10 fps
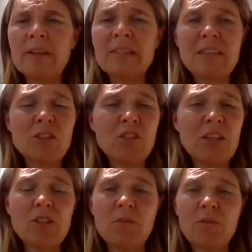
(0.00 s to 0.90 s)
That
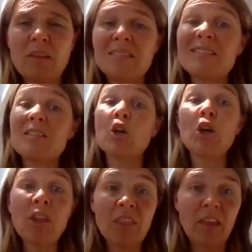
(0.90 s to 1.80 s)
suggests you think this is a
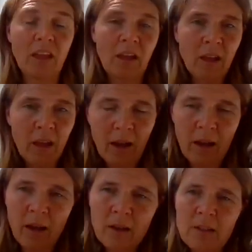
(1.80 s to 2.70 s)
good thing,
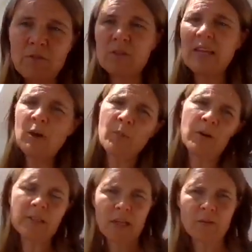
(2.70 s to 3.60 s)
because if the sale
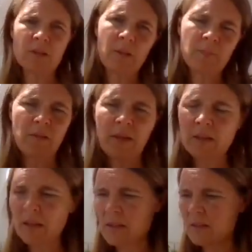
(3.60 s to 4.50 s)
price goes up, then
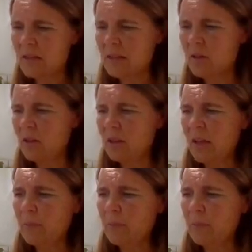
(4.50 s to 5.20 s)
that's a good thing.